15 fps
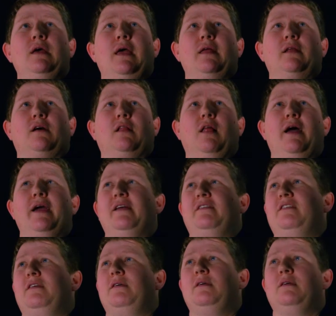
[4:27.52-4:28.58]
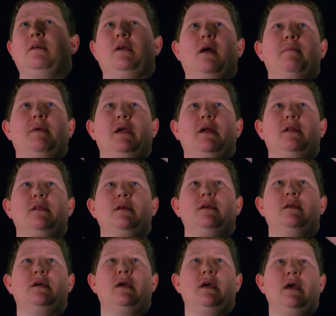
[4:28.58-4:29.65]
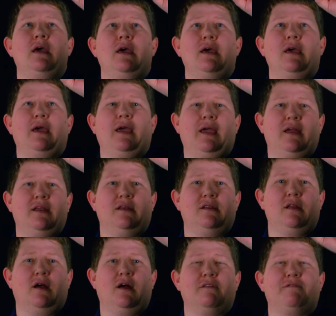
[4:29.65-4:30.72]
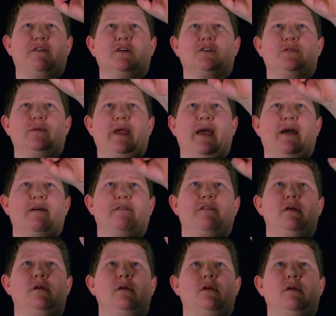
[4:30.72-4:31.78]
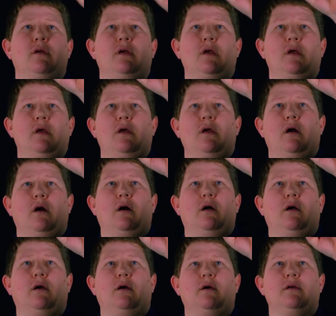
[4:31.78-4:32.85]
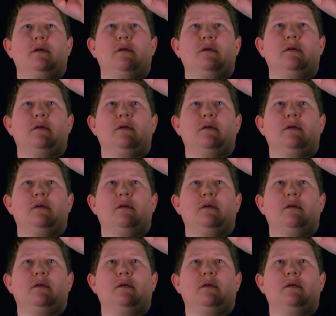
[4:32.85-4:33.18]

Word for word: and a client come in, and uh, first we have our